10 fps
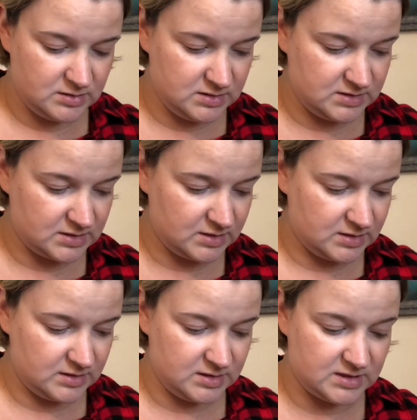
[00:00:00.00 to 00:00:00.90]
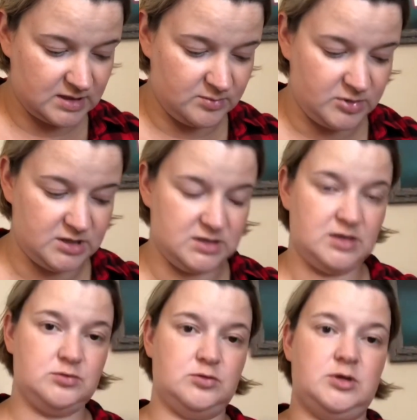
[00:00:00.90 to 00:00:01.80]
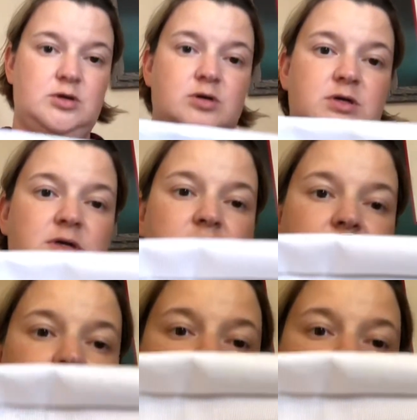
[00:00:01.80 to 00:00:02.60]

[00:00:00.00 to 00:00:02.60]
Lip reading: the second page that I was working on done.